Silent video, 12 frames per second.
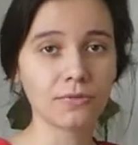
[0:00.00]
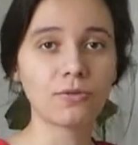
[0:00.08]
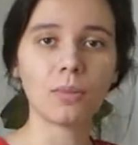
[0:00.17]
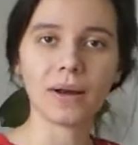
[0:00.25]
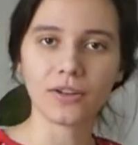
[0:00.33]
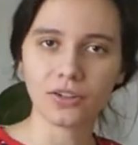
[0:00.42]

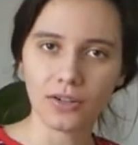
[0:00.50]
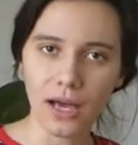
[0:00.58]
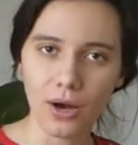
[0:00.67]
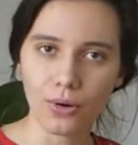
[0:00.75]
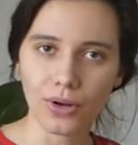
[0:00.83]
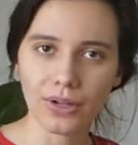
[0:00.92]
for about an
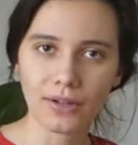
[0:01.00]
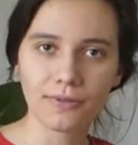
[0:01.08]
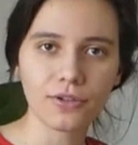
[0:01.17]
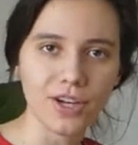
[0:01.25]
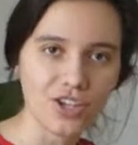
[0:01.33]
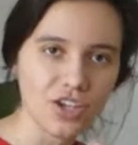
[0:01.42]
hour in the
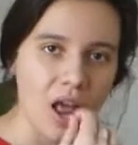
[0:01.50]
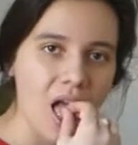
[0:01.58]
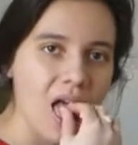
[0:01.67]
fridge.